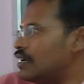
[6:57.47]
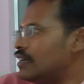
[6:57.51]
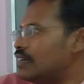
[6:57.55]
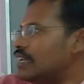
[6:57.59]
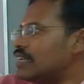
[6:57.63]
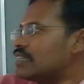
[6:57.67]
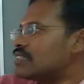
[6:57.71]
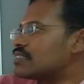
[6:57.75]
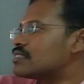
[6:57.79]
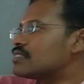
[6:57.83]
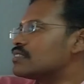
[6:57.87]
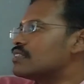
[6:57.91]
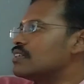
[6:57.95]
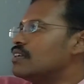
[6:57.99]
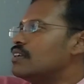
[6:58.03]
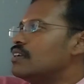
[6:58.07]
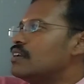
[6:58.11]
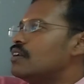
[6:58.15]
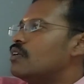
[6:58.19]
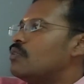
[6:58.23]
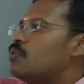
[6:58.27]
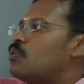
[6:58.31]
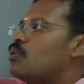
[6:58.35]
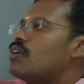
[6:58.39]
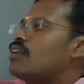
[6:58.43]
Next,
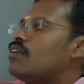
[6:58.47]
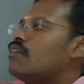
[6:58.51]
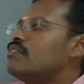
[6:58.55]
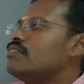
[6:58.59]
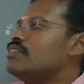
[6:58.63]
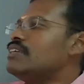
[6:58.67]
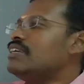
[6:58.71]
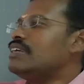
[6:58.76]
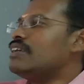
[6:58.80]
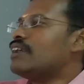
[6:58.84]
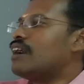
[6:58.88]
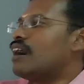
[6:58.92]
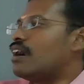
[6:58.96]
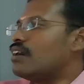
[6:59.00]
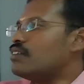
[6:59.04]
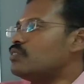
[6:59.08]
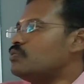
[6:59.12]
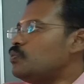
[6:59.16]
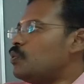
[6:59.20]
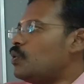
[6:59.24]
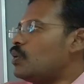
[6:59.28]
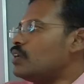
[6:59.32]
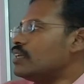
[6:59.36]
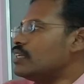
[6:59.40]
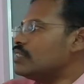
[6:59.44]
what are the
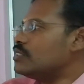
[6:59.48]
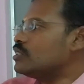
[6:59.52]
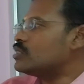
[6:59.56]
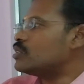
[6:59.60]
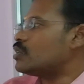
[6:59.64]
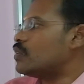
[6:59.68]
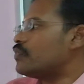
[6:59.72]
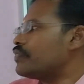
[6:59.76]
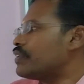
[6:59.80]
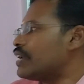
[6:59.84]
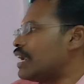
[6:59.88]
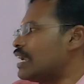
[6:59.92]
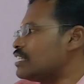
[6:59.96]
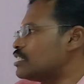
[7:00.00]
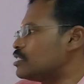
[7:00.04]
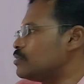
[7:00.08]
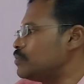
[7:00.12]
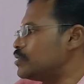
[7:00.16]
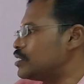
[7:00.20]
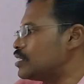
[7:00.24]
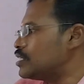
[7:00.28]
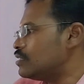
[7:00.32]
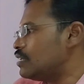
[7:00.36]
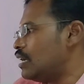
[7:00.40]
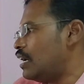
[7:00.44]
advantages of
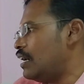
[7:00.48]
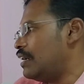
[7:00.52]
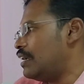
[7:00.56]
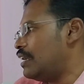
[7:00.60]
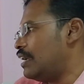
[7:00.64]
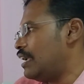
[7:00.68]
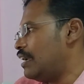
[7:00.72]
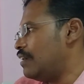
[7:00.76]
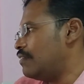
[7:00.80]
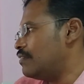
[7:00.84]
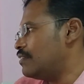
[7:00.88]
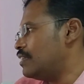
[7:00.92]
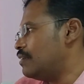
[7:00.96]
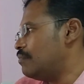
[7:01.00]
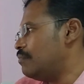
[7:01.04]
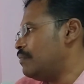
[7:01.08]
transmission and drive?